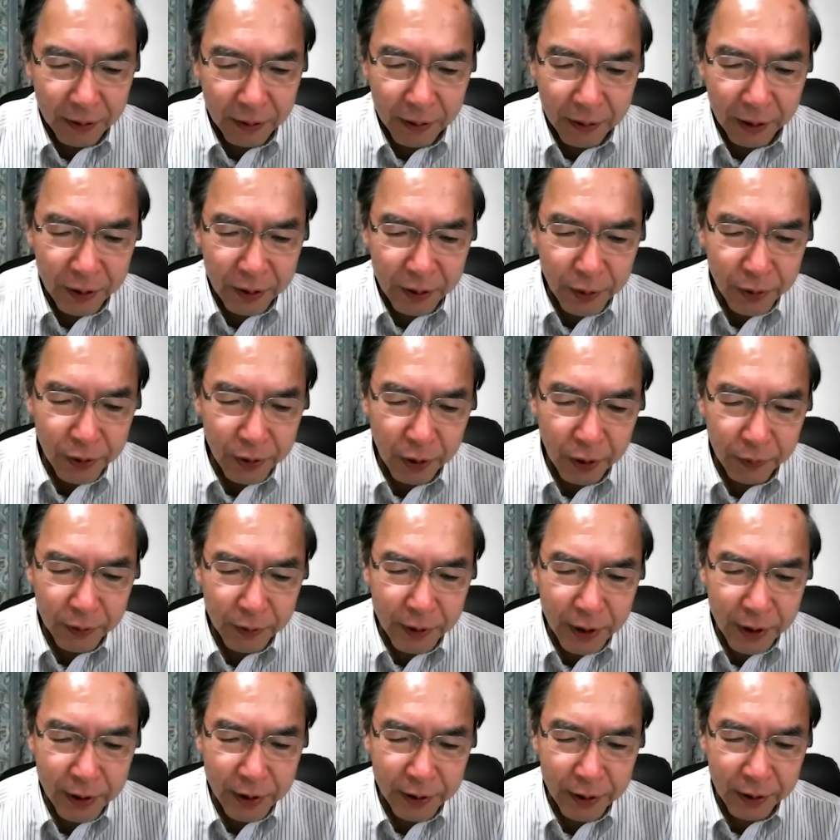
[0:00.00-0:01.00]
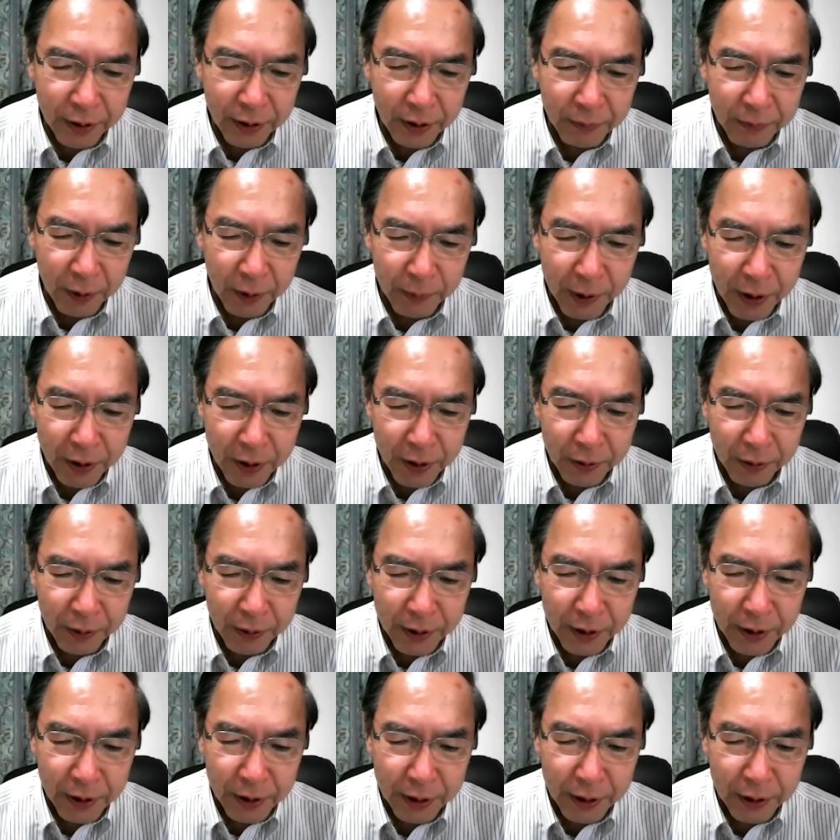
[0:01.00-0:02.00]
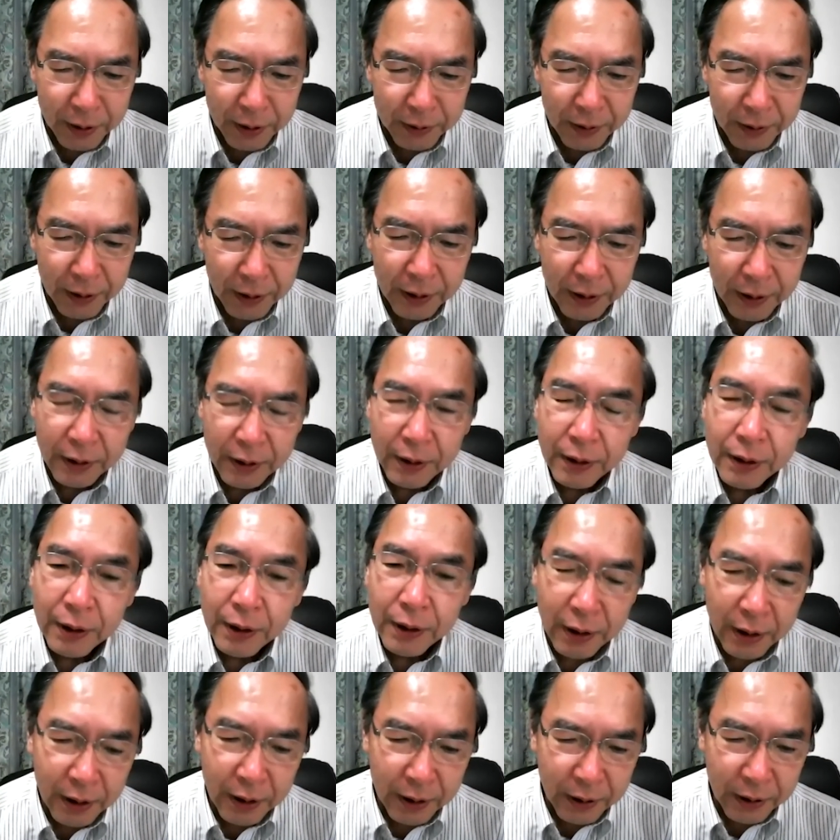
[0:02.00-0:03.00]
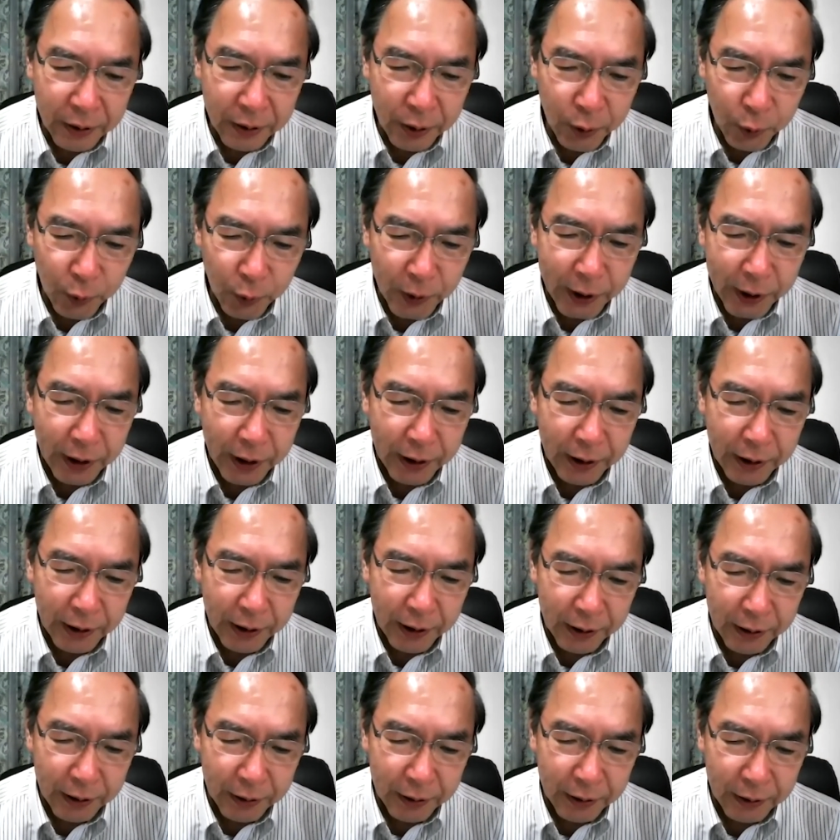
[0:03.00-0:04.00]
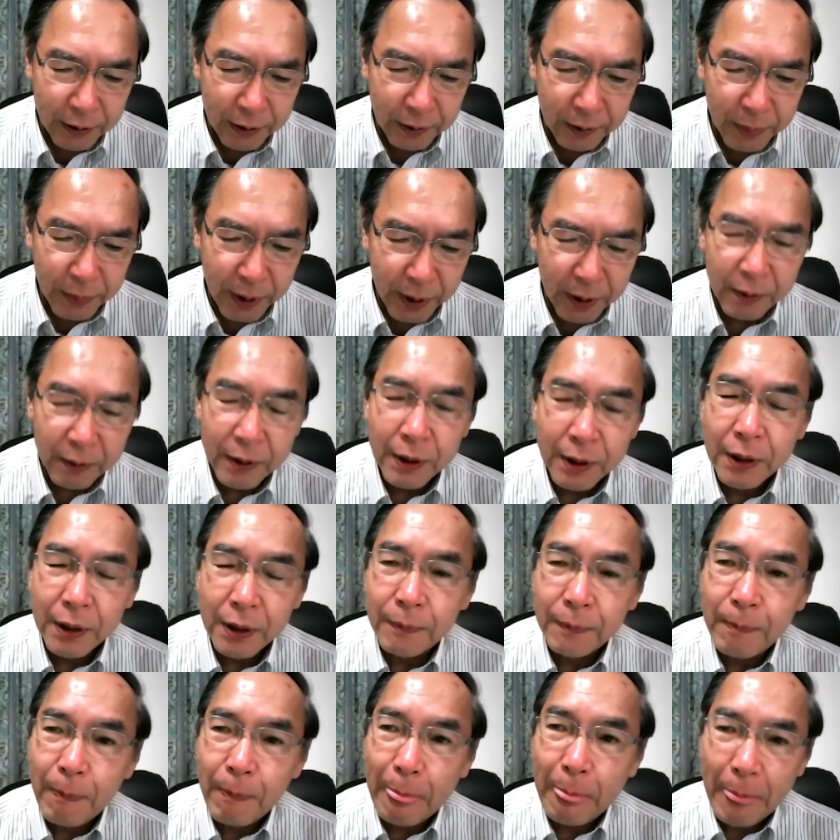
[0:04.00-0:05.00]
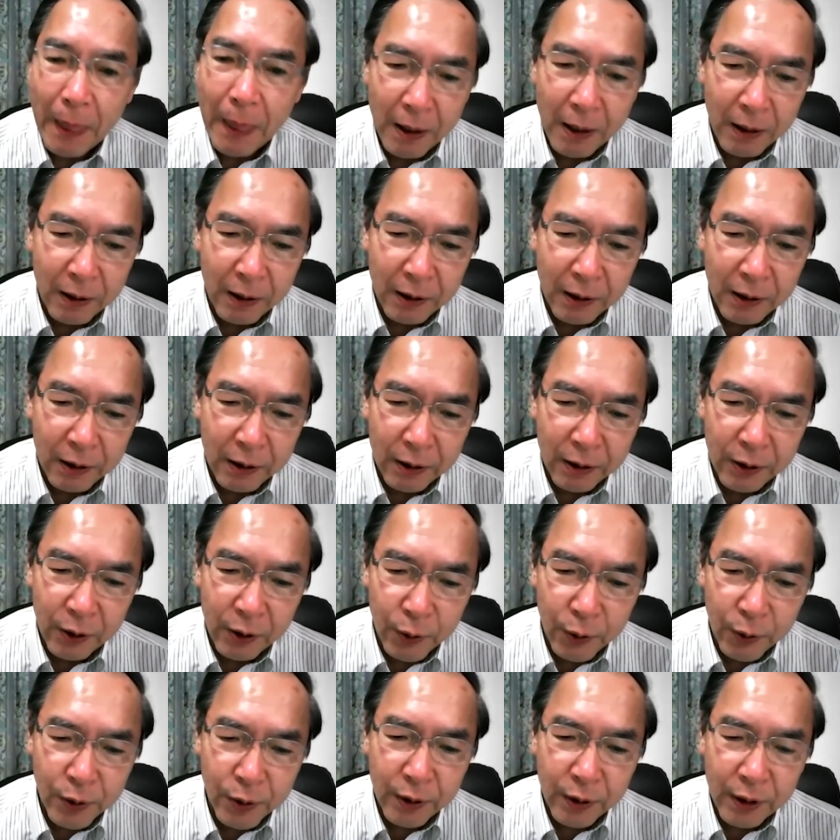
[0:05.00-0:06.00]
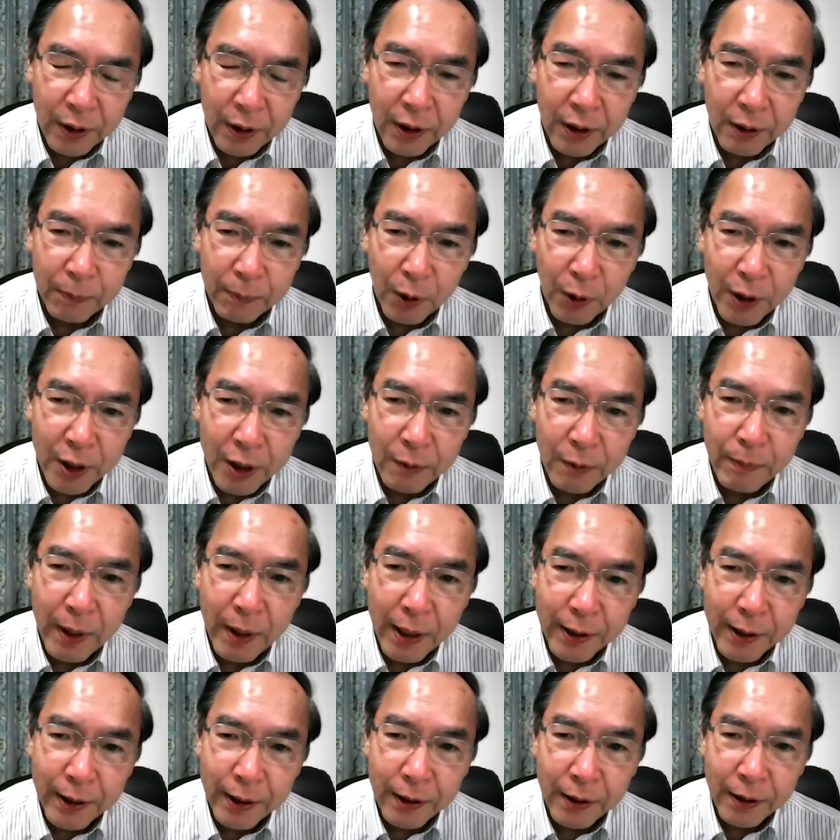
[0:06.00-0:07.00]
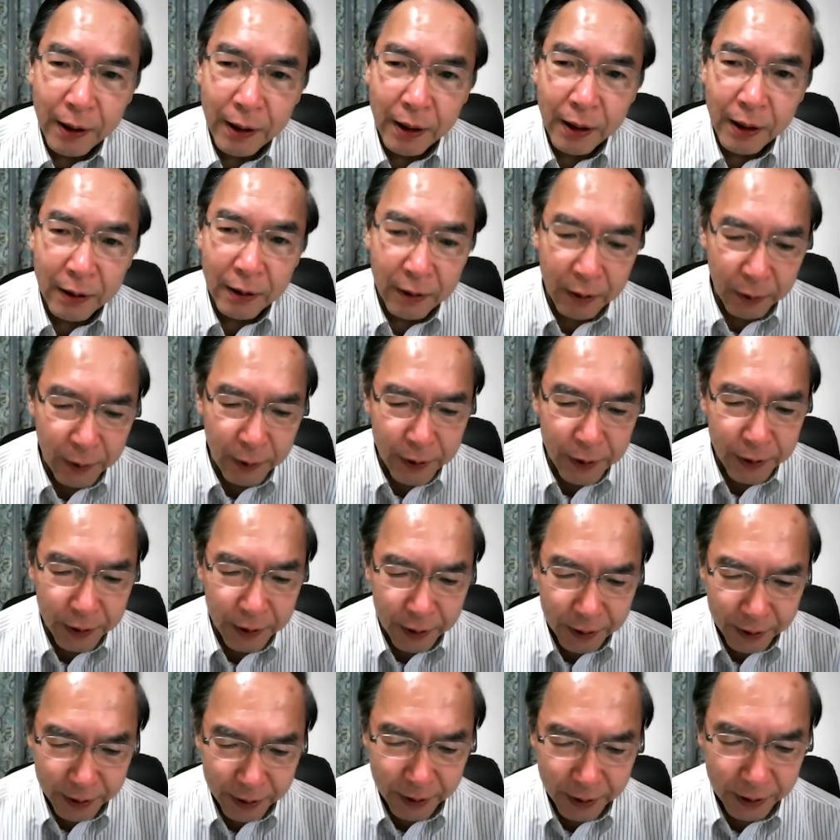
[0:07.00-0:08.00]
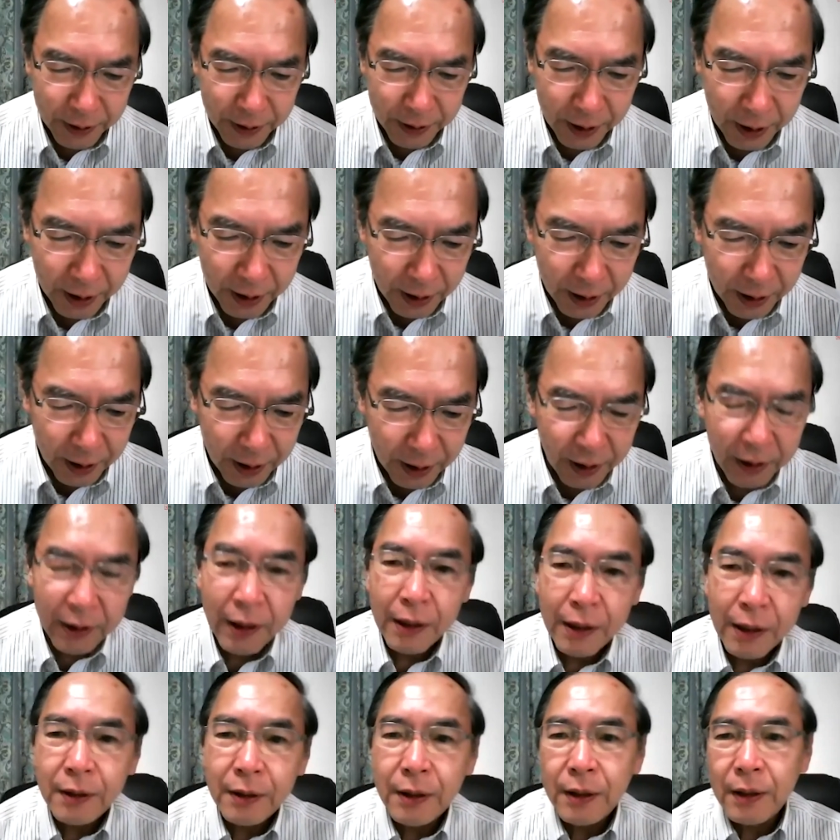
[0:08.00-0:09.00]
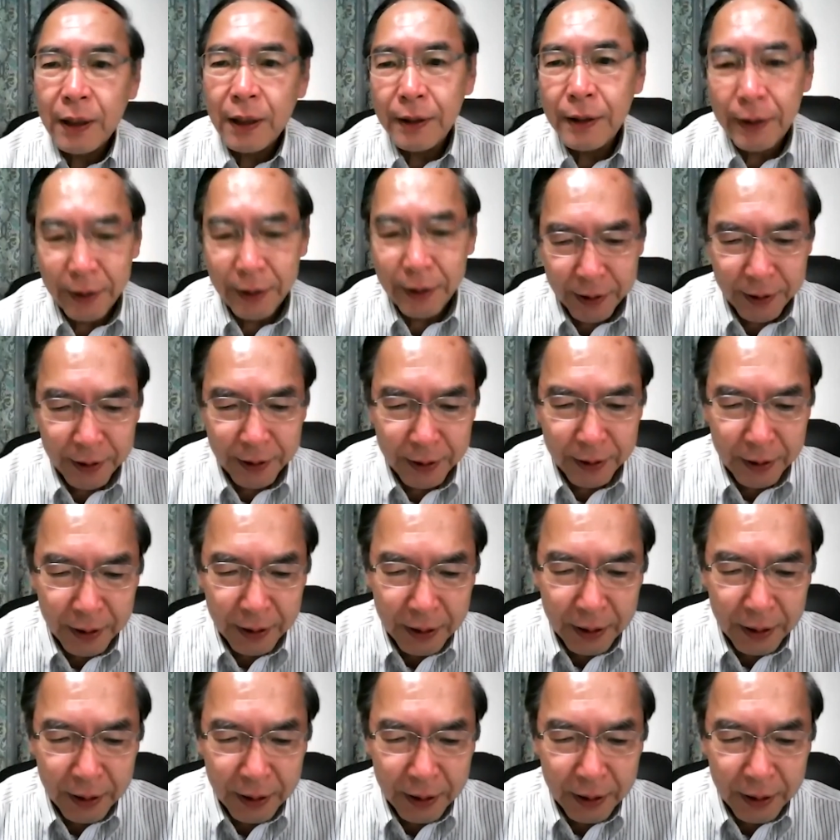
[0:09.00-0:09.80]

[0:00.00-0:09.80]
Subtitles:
The use of this term Ibasho is newly being used in the policy making and research in 1990s.